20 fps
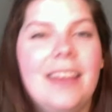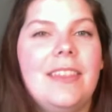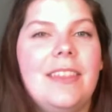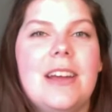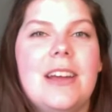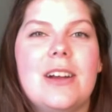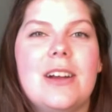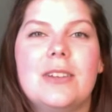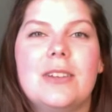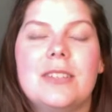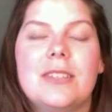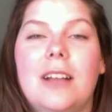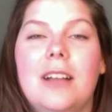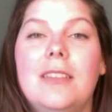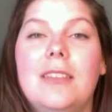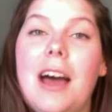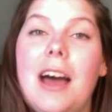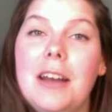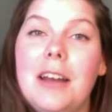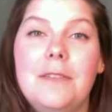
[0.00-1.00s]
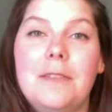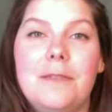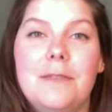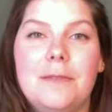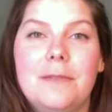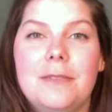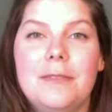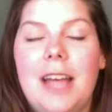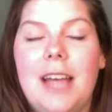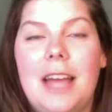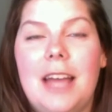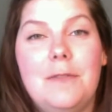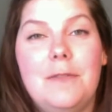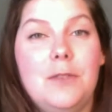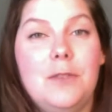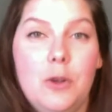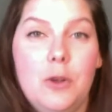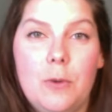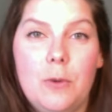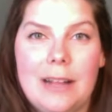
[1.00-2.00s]
There's a lot of kind of
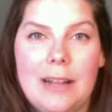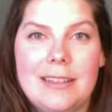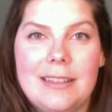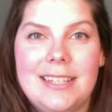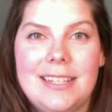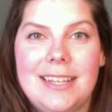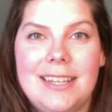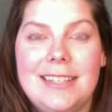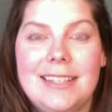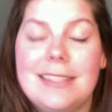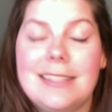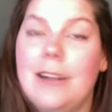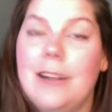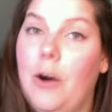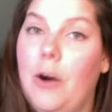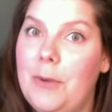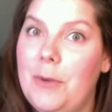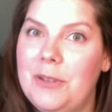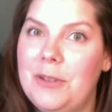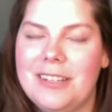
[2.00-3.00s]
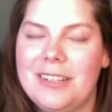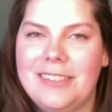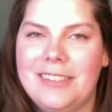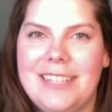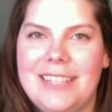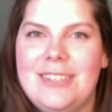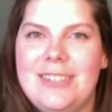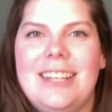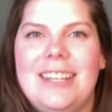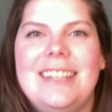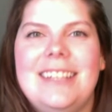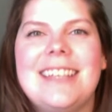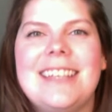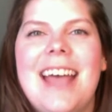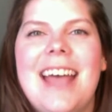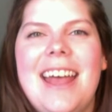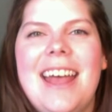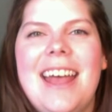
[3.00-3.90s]
nuances, almost glitches